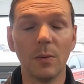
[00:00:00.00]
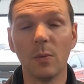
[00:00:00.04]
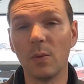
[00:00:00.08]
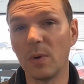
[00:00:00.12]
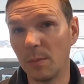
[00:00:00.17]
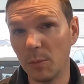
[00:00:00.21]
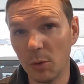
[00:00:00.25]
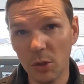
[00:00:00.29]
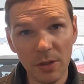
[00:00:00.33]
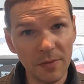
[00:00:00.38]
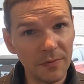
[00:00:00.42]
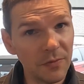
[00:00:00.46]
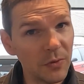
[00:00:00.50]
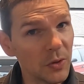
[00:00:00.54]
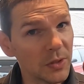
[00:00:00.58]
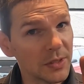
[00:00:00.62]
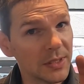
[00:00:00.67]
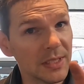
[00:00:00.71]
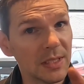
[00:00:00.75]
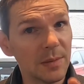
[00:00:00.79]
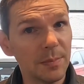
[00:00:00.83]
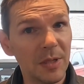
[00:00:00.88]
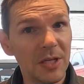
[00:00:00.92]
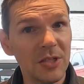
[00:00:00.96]
When I'm looking for a
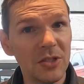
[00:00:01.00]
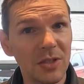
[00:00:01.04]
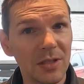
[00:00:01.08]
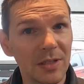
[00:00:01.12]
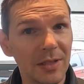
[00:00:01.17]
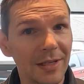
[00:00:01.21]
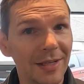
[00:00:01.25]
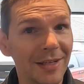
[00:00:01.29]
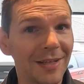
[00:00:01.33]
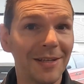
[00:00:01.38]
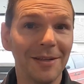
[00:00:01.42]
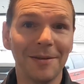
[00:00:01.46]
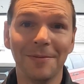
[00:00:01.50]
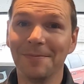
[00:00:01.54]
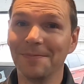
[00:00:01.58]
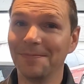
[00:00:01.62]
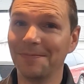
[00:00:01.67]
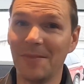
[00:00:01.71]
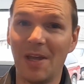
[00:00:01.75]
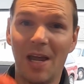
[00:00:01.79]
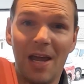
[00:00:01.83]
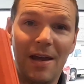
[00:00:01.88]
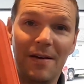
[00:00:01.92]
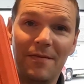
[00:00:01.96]
suspension leak,
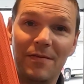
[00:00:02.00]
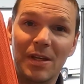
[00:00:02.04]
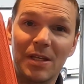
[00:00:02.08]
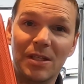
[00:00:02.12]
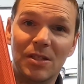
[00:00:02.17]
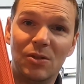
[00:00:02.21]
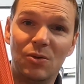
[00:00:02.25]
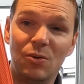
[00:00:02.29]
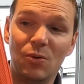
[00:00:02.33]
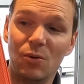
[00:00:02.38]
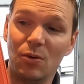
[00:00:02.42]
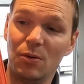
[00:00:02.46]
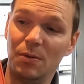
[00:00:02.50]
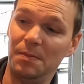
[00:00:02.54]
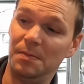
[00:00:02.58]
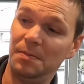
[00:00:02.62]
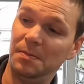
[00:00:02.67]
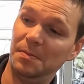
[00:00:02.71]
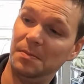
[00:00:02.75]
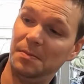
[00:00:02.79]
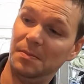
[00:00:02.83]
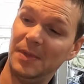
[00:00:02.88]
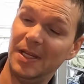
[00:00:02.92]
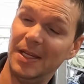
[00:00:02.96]
I have this tool.
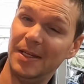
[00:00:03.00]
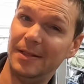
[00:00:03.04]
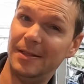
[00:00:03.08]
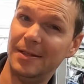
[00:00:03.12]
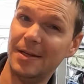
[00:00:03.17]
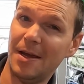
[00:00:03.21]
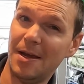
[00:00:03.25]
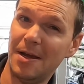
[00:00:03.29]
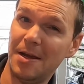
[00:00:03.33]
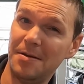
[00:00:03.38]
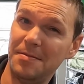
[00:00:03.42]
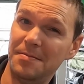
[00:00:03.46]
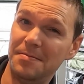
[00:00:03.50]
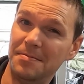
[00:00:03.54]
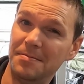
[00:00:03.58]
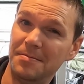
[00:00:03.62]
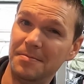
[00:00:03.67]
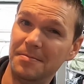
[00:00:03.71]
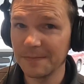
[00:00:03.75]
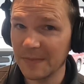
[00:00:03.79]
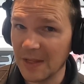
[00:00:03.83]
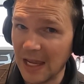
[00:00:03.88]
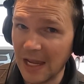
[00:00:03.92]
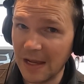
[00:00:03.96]
Inside,
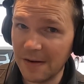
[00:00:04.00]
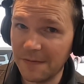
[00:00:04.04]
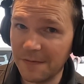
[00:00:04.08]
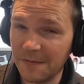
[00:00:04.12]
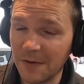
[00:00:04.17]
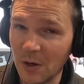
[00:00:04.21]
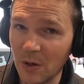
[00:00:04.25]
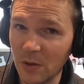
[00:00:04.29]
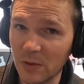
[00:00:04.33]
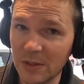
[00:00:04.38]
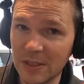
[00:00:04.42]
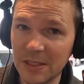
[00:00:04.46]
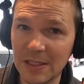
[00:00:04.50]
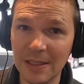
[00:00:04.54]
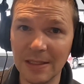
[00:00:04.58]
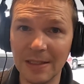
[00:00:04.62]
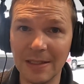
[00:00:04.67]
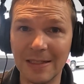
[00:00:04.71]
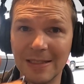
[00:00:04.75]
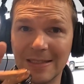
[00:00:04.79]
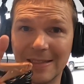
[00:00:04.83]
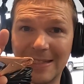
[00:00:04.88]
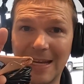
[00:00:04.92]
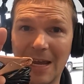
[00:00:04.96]
headphones,
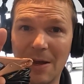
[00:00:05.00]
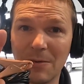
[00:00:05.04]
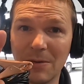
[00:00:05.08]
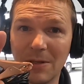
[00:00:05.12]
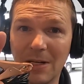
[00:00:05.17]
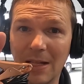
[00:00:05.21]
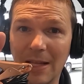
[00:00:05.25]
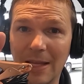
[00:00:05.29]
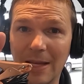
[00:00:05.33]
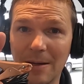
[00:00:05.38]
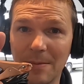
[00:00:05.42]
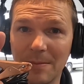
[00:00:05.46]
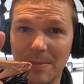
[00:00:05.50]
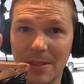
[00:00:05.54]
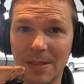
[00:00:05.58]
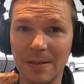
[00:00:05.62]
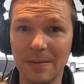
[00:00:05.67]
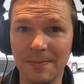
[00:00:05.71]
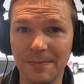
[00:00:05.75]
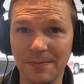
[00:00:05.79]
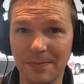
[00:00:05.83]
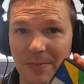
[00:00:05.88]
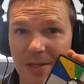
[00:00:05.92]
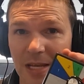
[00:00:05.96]
sound clamps,
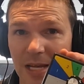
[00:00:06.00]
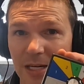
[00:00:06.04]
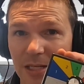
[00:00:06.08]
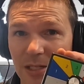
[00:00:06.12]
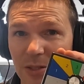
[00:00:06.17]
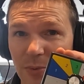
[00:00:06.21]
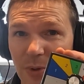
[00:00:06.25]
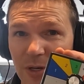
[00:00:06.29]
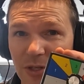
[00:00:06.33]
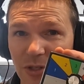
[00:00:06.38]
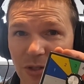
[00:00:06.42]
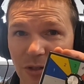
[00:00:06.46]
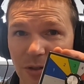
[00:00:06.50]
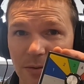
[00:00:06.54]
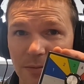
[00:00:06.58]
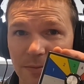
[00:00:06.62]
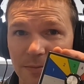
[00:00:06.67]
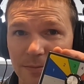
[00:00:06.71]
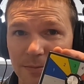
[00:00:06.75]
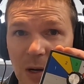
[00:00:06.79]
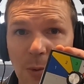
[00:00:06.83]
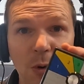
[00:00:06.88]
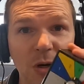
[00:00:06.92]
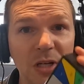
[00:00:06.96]
and a switcher.
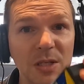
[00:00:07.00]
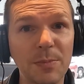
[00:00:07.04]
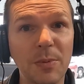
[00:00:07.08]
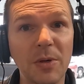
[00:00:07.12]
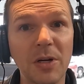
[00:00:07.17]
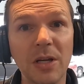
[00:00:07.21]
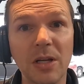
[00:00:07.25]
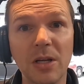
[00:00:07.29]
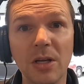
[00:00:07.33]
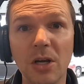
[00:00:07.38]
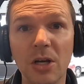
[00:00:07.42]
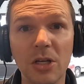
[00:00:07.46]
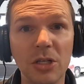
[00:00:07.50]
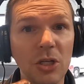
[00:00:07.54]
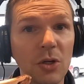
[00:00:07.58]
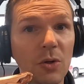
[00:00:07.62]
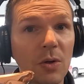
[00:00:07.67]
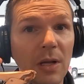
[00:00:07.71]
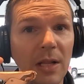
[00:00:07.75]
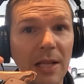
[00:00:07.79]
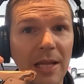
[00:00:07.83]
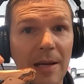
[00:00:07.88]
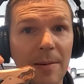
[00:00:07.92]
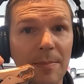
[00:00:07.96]
Works pretty good. You
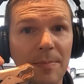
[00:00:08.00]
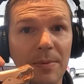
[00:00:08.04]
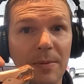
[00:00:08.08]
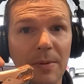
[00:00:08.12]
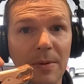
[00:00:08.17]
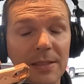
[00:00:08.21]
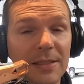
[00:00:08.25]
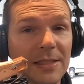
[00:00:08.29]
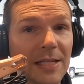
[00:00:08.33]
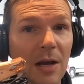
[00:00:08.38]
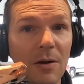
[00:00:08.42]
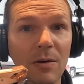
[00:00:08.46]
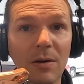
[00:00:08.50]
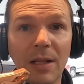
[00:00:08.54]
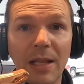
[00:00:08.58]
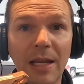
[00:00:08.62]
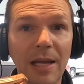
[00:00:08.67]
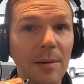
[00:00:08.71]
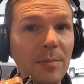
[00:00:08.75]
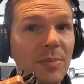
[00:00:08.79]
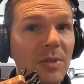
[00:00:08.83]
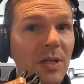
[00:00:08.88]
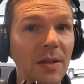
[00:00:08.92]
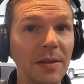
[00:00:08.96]
clamp the sound
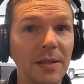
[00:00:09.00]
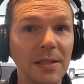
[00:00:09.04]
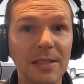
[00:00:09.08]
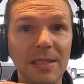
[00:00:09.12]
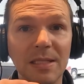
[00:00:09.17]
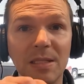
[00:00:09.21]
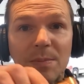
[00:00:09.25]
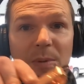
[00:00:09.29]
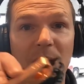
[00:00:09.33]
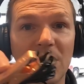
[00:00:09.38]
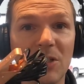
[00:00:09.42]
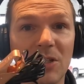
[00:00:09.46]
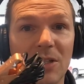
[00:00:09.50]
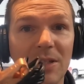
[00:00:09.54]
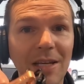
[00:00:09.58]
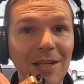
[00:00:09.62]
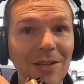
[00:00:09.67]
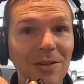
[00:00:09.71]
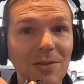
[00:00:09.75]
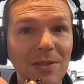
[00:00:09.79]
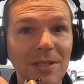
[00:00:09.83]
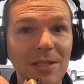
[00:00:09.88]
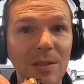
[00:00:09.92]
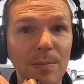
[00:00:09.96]
clamps on the suspension that
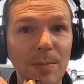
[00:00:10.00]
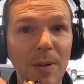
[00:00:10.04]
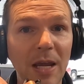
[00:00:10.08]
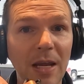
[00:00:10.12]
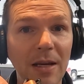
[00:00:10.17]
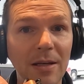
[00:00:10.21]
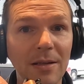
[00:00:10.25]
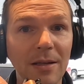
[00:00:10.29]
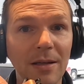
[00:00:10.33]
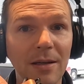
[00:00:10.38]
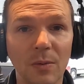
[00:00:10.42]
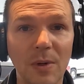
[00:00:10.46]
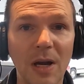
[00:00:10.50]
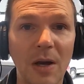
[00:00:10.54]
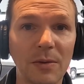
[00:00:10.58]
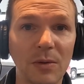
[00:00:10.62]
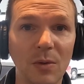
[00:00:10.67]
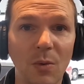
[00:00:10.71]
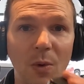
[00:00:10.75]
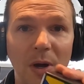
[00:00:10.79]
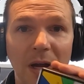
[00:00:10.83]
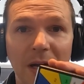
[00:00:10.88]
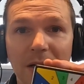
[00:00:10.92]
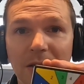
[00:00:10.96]
you suspect, route
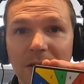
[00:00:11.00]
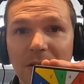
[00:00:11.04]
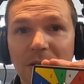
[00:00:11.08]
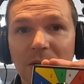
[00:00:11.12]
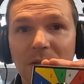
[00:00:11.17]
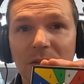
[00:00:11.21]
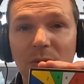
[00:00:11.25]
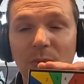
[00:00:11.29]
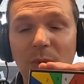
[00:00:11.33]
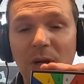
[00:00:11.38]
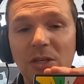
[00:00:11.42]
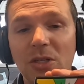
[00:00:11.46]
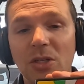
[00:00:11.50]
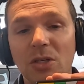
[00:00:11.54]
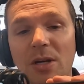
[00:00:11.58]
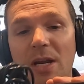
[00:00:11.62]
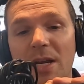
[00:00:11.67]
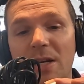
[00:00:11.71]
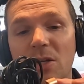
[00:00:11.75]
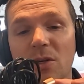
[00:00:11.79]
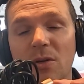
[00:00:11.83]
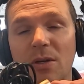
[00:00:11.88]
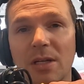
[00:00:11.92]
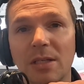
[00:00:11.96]
the wire to your switcher,
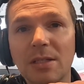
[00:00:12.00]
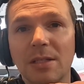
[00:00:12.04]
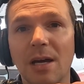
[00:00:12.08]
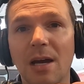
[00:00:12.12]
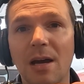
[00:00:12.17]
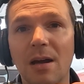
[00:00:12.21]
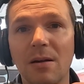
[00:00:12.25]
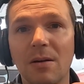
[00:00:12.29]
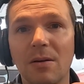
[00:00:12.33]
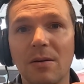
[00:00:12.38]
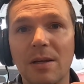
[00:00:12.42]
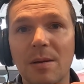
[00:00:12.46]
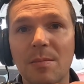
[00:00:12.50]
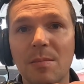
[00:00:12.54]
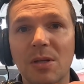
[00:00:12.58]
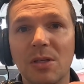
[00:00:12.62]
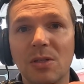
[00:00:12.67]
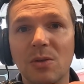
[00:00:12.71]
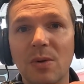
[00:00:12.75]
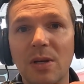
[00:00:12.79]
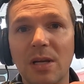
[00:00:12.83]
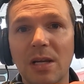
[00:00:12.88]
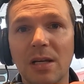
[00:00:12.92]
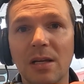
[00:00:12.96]
and you can toggle in
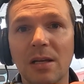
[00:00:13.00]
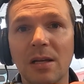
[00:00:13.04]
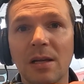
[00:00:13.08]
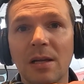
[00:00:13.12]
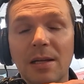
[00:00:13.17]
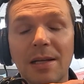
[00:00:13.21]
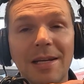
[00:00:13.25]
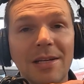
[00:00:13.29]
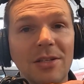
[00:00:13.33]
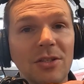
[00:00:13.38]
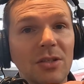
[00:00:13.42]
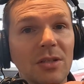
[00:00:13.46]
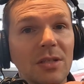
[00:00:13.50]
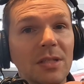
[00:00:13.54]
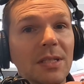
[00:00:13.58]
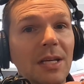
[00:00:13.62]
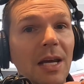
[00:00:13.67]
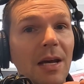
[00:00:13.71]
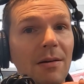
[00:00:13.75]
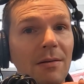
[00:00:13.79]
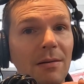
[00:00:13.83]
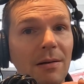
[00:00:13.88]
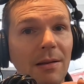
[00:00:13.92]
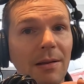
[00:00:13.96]
between each
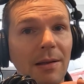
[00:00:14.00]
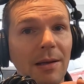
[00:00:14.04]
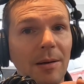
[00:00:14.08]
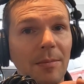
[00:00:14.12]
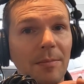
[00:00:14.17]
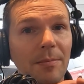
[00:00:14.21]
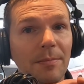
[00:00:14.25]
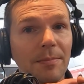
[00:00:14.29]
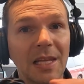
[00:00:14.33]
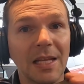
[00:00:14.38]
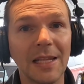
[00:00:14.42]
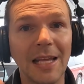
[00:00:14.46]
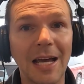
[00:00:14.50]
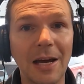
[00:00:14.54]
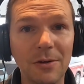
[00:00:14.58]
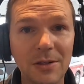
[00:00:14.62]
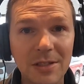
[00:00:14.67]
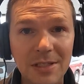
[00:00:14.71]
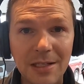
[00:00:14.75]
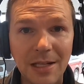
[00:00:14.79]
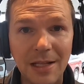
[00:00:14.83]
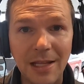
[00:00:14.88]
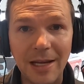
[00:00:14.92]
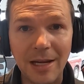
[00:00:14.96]
sound clamp. The
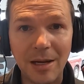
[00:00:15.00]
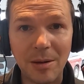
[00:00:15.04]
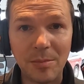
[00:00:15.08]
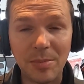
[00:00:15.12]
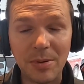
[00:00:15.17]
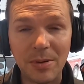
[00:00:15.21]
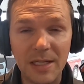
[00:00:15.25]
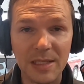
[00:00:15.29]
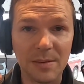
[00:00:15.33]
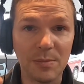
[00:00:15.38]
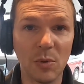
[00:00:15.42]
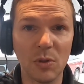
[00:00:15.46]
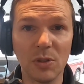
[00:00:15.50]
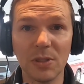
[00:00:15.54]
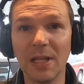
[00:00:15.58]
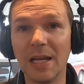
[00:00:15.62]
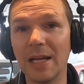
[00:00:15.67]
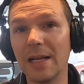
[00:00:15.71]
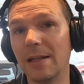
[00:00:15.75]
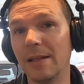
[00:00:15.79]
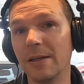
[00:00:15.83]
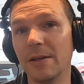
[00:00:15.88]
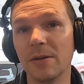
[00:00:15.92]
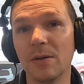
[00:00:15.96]
loudest clamp is most
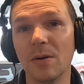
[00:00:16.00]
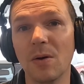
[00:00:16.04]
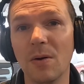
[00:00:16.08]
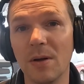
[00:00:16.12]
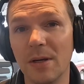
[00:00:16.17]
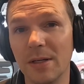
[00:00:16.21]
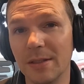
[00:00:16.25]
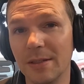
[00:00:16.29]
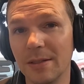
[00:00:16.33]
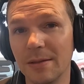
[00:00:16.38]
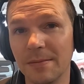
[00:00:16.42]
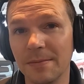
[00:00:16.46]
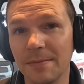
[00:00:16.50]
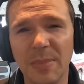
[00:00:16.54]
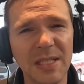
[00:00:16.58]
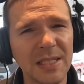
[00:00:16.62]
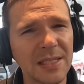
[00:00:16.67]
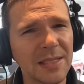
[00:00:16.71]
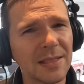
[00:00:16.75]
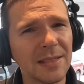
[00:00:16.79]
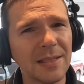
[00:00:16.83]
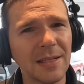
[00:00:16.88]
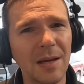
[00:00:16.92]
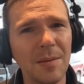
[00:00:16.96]
likely your noise. But
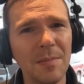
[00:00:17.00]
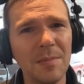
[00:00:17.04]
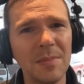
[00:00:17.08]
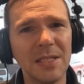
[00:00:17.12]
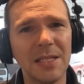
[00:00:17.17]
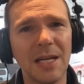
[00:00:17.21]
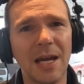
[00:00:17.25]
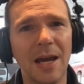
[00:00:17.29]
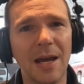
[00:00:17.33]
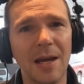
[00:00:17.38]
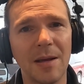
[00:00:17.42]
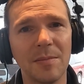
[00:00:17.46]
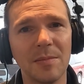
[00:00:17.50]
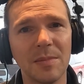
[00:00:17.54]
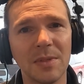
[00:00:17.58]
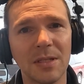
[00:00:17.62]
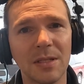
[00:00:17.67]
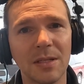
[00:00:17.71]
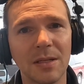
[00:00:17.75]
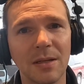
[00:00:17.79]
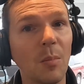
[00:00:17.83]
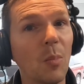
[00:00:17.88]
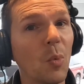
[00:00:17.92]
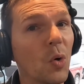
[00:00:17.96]

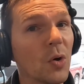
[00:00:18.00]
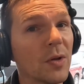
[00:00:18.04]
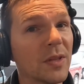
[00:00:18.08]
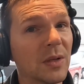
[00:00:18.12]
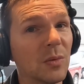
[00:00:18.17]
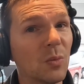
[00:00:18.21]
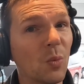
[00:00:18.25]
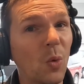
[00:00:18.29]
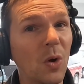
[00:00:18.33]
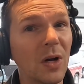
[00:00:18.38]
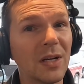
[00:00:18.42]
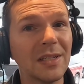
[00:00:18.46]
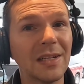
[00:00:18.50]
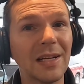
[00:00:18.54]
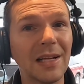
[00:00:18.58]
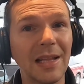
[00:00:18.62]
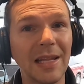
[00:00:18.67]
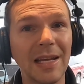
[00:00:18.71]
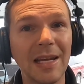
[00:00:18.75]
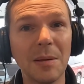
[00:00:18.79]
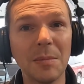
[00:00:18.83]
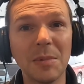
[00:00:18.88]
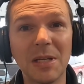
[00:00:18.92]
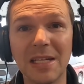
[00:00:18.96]
sometimes more than one
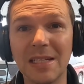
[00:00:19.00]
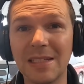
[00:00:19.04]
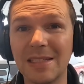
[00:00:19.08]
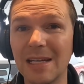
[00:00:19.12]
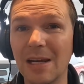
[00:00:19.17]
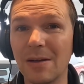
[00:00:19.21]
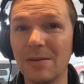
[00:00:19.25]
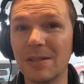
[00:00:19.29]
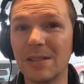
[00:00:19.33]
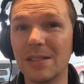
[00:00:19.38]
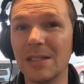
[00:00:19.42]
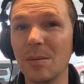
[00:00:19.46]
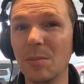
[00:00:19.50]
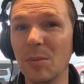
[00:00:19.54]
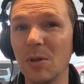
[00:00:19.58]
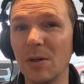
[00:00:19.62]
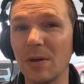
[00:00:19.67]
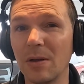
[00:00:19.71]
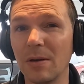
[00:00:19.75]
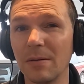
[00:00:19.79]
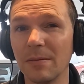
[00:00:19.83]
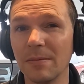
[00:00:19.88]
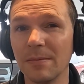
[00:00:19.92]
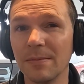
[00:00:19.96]
clamp can sound
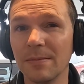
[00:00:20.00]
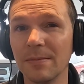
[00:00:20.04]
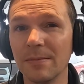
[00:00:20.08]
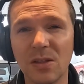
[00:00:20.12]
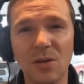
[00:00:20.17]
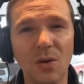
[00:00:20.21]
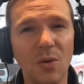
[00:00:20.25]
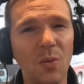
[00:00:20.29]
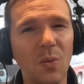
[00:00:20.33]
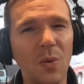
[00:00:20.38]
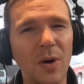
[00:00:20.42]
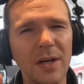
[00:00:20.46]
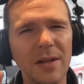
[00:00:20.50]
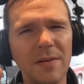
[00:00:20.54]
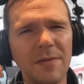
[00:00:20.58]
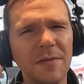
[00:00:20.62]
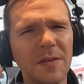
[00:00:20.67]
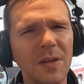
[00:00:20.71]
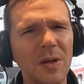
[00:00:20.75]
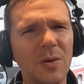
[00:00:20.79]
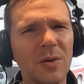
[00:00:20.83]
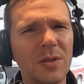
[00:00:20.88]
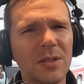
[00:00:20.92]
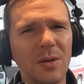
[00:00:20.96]
similar. So, what if
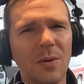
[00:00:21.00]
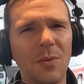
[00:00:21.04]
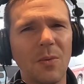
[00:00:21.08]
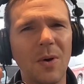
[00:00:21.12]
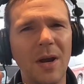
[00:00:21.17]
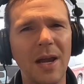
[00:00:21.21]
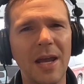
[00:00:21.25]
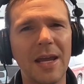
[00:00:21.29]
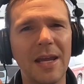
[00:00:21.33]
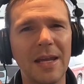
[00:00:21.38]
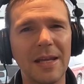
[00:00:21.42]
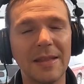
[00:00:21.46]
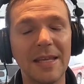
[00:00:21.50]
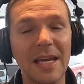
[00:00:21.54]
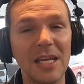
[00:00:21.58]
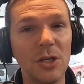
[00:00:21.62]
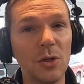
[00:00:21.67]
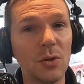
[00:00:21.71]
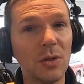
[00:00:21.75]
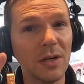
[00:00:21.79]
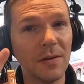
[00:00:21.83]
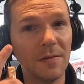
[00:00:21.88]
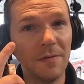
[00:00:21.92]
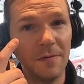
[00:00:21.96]
there was a way that
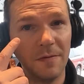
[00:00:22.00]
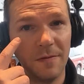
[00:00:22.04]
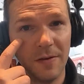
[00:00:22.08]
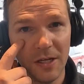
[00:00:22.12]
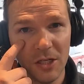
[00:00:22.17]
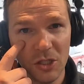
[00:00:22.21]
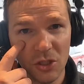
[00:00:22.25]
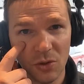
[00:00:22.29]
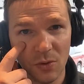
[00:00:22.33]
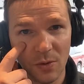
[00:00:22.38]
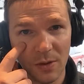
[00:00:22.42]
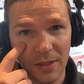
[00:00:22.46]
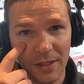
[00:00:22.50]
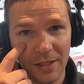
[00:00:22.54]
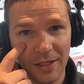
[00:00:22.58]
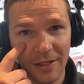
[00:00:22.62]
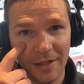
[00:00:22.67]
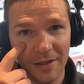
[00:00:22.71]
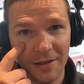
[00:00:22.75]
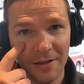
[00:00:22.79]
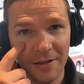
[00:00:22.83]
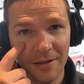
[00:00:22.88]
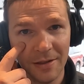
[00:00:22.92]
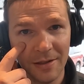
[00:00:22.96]
you could
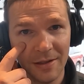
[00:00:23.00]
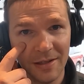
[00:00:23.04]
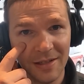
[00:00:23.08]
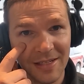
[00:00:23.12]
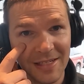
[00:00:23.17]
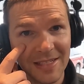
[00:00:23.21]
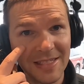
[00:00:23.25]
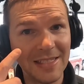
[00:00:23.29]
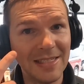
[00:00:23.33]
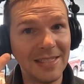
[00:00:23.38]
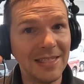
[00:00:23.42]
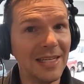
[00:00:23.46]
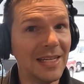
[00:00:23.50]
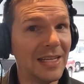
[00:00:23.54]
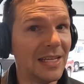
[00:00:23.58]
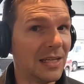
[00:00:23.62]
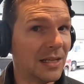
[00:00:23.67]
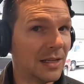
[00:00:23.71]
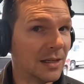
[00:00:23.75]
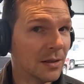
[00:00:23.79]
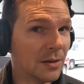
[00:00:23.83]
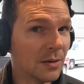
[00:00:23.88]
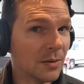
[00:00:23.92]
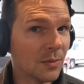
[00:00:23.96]
visually
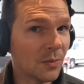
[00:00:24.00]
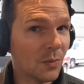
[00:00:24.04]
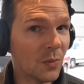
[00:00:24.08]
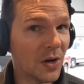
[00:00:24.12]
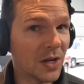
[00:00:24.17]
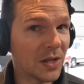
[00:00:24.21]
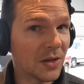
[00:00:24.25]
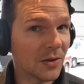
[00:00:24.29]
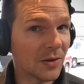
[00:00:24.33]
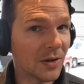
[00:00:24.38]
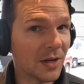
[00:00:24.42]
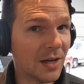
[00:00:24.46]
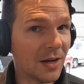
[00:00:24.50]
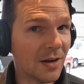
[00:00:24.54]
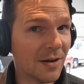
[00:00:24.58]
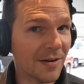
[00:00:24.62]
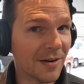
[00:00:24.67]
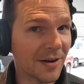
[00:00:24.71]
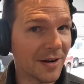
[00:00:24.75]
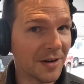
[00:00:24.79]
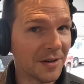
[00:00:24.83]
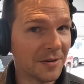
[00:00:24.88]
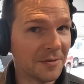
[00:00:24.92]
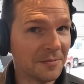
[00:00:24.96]
see what you're
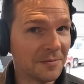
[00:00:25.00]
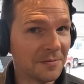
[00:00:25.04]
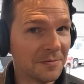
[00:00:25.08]
hearing?